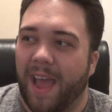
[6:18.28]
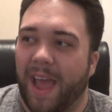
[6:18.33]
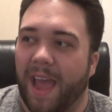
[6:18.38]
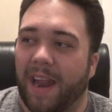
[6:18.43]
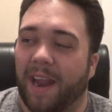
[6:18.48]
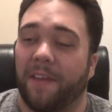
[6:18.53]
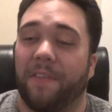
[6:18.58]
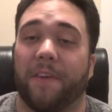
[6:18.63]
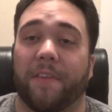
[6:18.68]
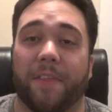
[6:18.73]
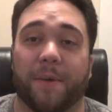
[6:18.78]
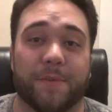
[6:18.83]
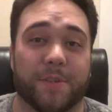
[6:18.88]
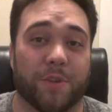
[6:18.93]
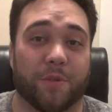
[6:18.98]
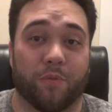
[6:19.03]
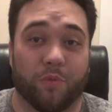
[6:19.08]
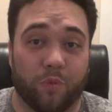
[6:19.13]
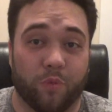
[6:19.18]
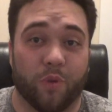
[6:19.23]
And I thought that
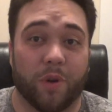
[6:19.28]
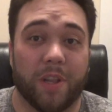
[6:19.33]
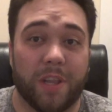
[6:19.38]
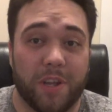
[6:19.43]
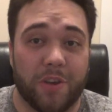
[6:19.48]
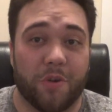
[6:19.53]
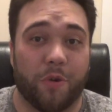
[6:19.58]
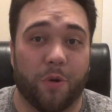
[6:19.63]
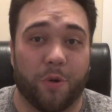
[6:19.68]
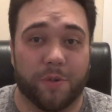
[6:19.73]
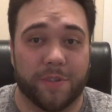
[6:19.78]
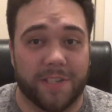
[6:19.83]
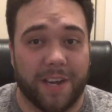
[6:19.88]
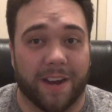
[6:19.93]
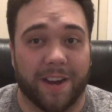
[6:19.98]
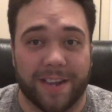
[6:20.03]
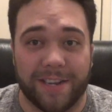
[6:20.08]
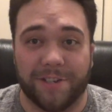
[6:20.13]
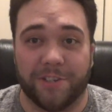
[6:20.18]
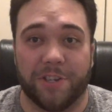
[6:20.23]
was a really cool
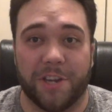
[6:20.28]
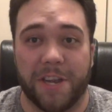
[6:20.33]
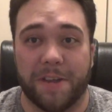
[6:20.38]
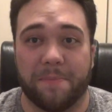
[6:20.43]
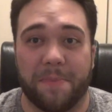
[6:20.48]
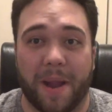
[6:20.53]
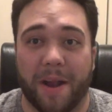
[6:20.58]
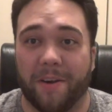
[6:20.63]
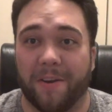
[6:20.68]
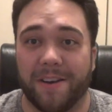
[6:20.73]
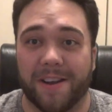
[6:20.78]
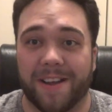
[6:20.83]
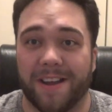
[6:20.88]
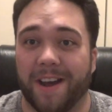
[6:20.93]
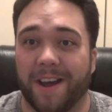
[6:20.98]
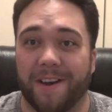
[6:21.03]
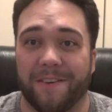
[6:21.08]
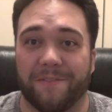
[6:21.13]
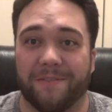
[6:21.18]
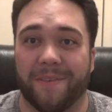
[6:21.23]
tongue-in-cheek parody
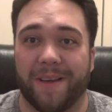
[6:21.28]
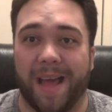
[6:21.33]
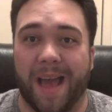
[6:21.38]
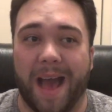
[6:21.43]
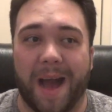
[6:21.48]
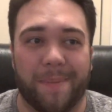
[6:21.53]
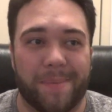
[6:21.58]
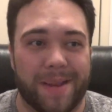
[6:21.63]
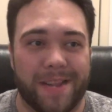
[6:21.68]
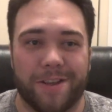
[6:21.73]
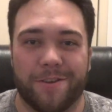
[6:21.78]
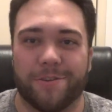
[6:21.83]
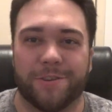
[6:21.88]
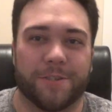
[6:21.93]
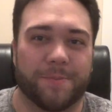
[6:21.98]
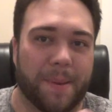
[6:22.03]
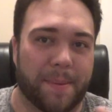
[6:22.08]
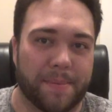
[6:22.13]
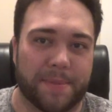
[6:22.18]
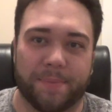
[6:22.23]
of how many
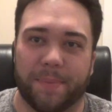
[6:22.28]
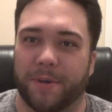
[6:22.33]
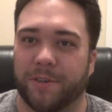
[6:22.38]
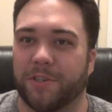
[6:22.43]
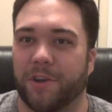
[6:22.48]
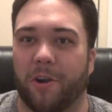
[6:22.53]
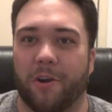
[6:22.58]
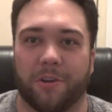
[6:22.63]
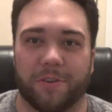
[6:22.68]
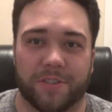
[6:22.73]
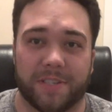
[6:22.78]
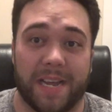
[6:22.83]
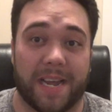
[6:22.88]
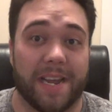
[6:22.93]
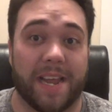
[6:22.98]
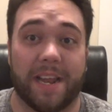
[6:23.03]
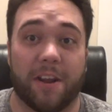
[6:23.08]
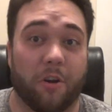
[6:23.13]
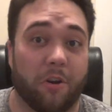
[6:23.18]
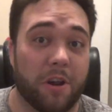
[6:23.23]
Goosebumps books R.L.
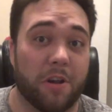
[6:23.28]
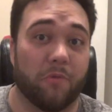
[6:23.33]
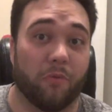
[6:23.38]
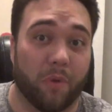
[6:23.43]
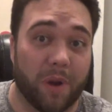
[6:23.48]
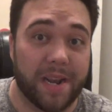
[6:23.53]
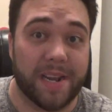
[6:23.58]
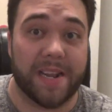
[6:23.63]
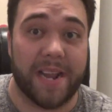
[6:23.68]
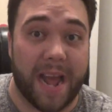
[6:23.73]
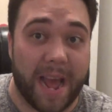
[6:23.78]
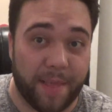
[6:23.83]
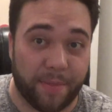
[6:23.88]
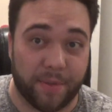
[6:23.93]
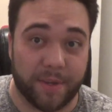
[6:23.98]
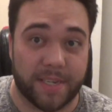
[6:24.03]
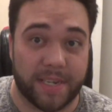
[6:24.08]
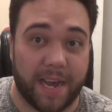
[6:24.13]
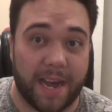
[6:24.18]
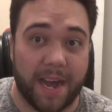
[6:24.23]
Stine had already written at
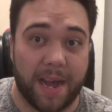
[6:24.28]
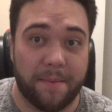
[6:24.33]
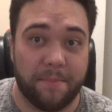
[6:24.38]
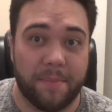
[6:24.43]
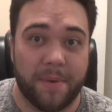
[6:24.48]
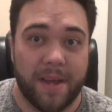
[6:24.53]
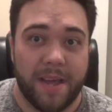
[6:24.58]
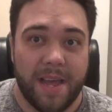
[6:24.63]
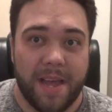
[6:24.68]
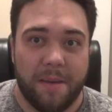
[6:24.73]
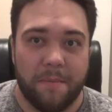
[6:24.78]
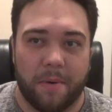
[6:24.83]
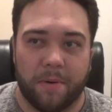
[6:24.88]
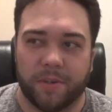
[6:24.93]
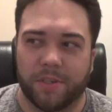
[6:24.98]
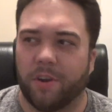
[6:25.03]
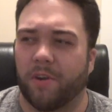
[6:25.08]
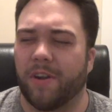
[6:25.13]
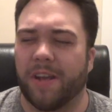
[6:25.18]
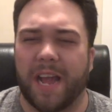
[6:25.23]
the time, but
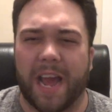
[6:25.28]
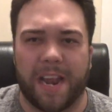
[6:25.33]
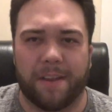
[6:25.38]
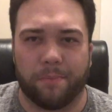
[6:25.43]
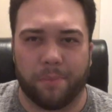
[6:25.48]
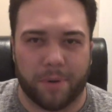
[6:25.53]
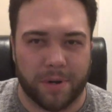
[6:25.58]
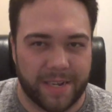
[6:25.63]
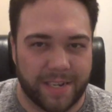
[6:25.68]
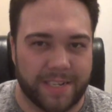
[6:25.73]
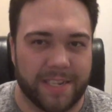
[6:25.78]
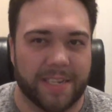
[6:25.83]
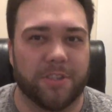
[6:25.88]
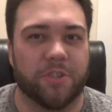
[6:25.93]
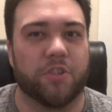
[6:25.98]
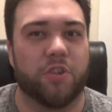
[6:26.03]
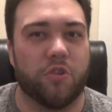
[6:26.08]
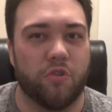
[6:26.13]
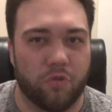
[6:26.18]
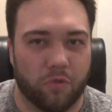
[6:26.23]
was already kind of
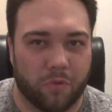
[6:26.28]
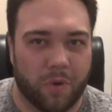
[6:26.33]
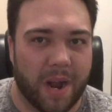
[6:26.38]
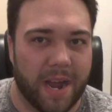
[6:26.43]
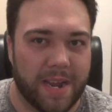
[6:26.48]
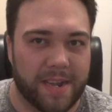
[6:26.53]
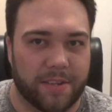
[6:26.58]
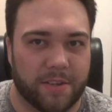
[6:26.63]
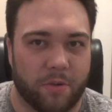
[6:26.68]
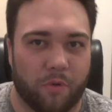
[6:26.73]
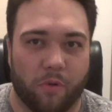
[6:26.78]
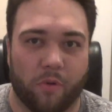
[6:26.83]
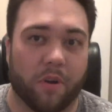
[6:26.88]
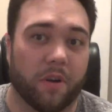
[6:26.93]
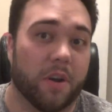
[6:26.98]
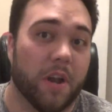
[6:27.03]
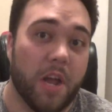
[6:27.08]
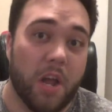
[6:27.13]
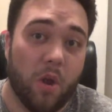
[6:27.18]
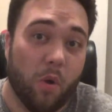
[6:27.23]
predicting to write,
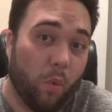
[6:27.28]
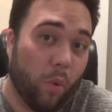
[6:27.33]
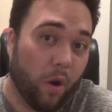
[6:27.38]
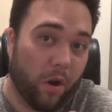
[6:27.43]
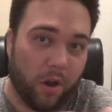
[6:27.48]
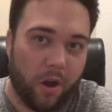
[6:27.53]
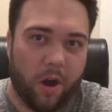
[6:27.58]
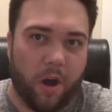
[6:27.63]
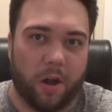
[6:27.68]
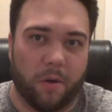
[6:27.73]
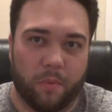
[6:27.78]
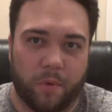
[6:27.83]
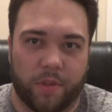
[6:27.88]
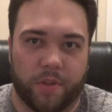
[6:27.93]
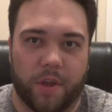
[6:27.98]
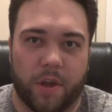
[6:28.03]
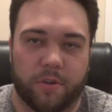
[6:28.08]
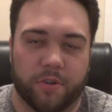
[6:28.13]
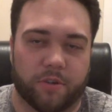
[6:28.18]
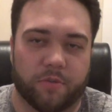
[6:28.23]
or work on
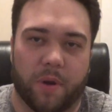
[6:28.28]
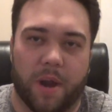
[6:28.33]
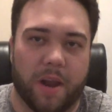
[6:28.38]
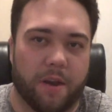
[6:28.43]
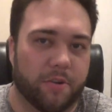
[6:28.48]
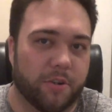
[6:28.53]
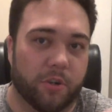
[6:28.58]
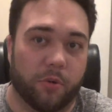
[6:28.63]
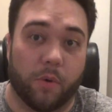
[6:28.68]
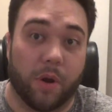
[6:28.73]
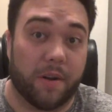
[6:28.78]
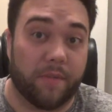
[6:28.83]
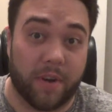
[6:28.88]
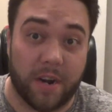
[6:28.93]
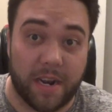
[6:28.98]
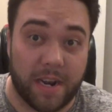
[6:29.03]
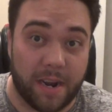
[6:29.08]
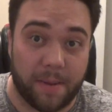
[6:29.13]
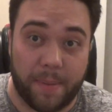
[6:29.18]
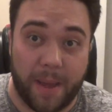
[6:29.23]
with ghostwriters, or whatever
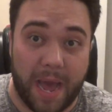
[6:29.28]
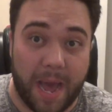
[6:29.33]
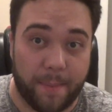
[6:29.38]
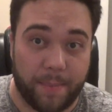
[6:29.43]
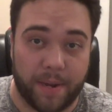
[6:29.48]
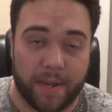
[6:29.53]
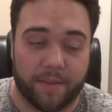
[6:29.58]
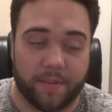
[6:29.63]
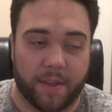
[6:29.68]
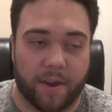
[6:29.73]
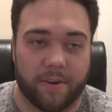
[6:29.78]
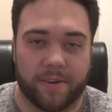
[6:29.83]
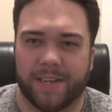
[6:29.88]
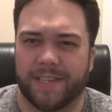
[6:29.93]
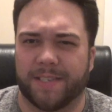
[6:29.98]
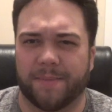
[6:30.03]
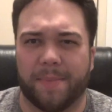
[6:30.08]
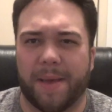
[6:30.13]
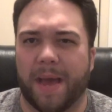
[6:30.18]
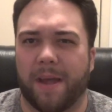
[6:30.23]
ended up happening there. It
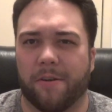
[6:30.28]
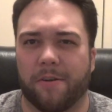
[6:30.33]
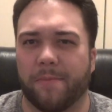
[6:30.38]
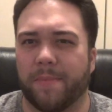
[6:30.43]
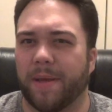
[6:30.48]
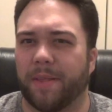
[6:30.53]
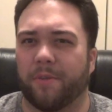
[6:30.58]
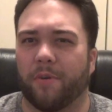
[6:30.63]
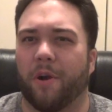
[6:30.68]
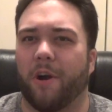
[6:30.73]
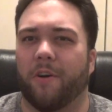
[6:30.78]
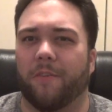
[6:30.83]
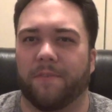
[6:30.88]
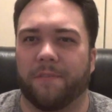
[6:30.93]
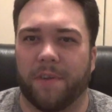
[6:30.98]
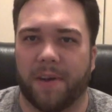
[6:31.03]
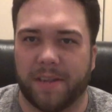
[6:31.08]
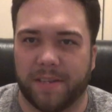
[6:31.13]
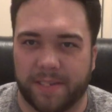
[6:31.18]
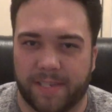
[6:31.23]
doesn't matter to me. They're all
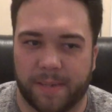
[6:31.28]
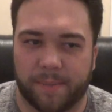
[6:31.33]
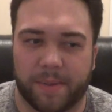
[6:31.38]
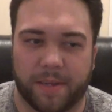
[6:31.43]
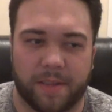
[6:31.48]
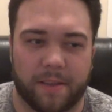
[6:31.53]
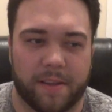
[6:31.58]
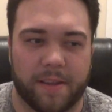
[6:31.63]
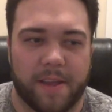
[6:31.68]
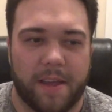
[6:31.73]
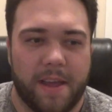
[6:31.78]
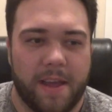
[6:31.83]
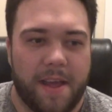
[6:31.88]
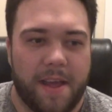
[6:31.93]
fun, typically.